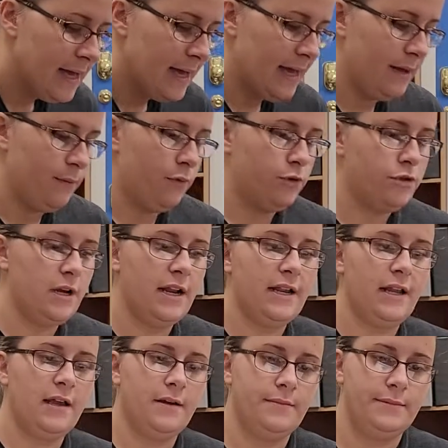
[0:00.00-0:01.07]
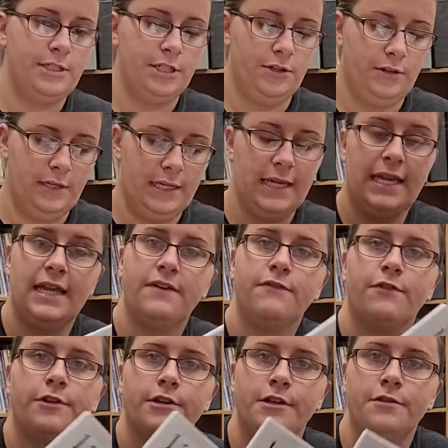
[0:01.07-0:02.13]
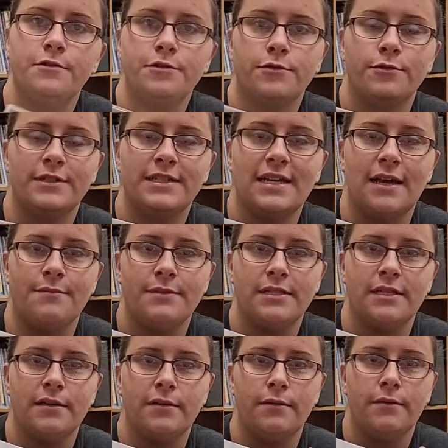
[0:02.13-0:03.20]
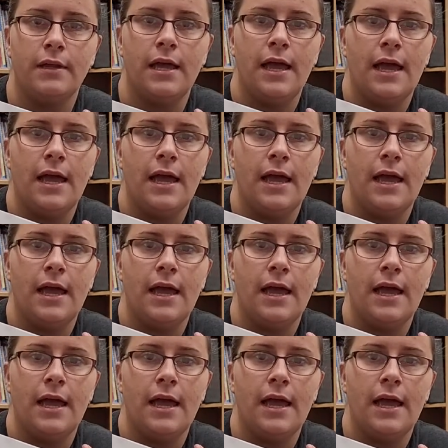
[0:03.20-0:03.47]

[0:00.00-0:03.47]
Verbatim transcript: and we'll try to come to you again for another story time soon.